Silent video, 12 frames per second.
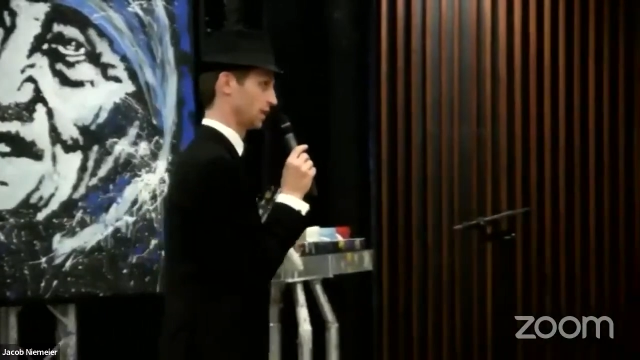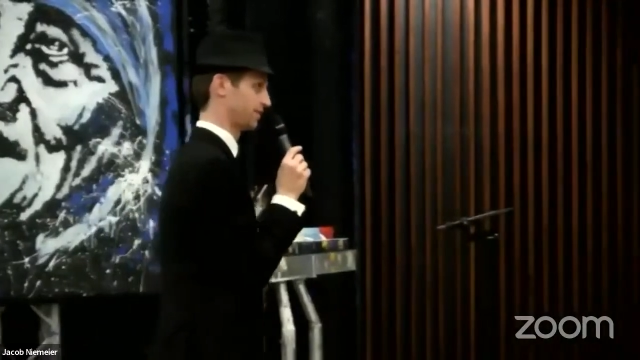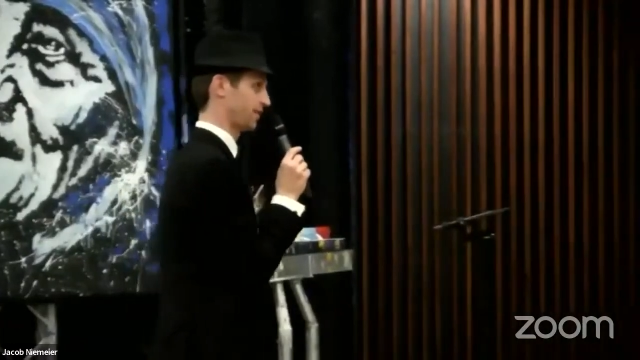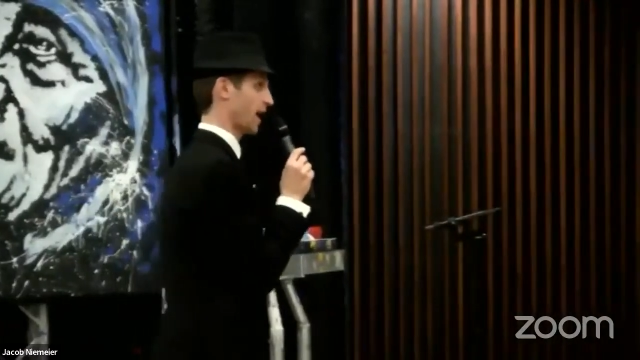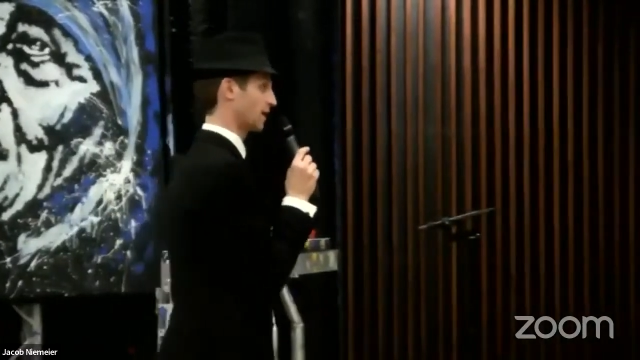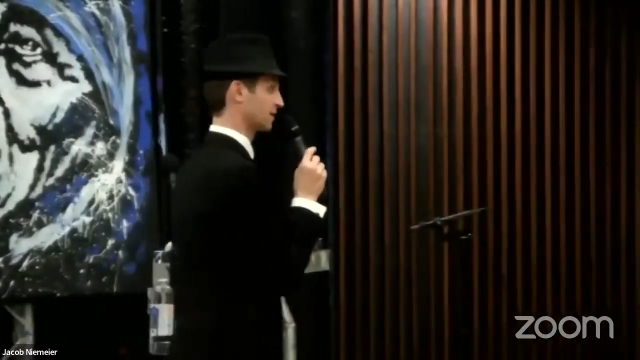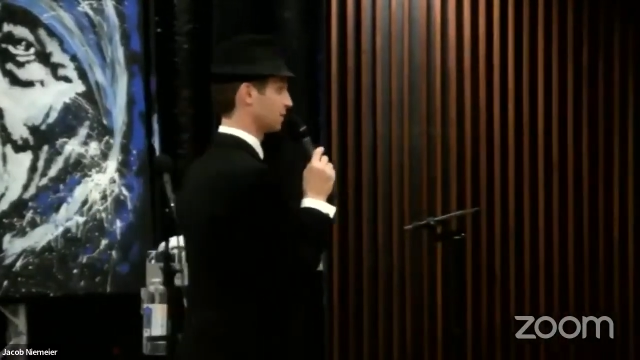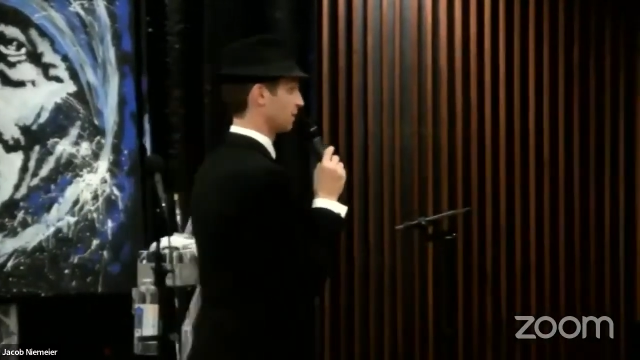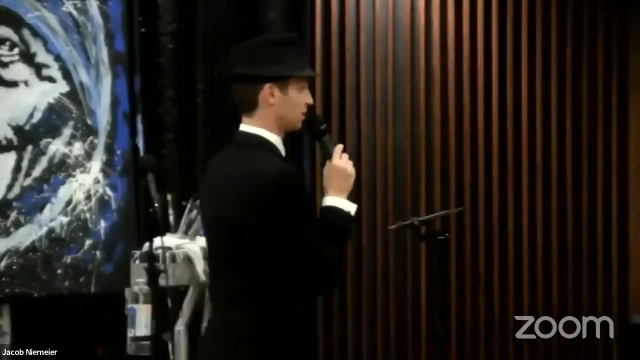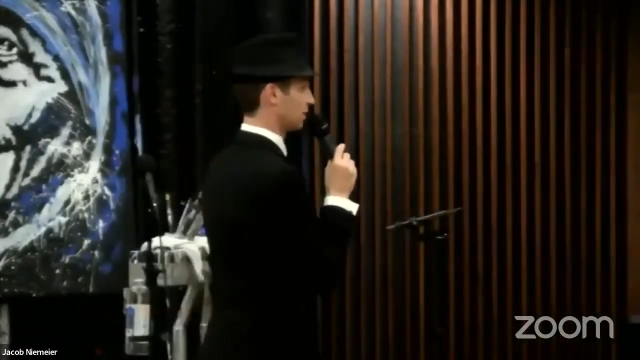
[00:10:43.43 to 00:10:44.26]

In fact,